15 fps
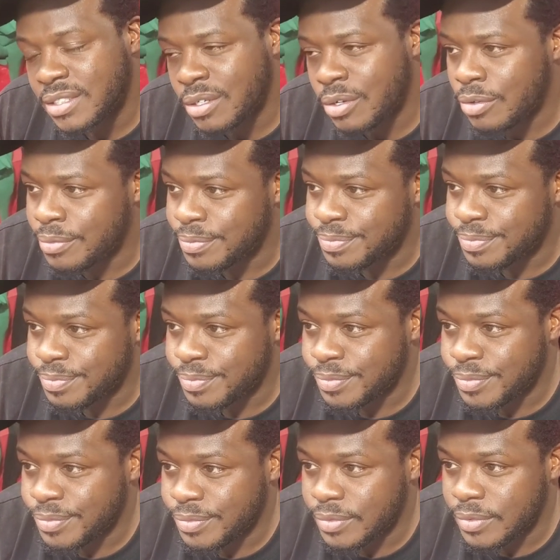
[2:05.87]
So,
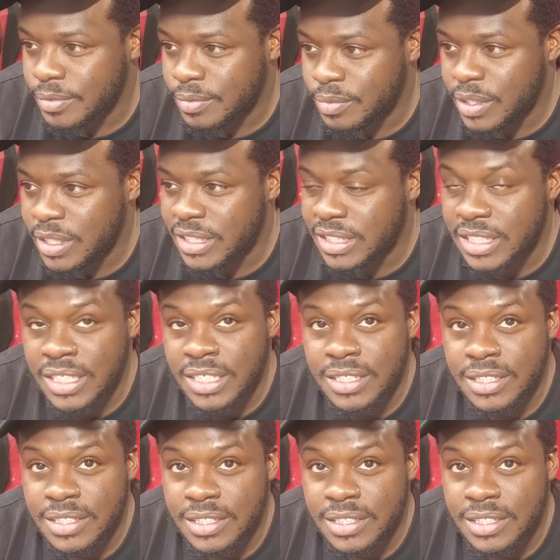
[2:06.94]
we'll see.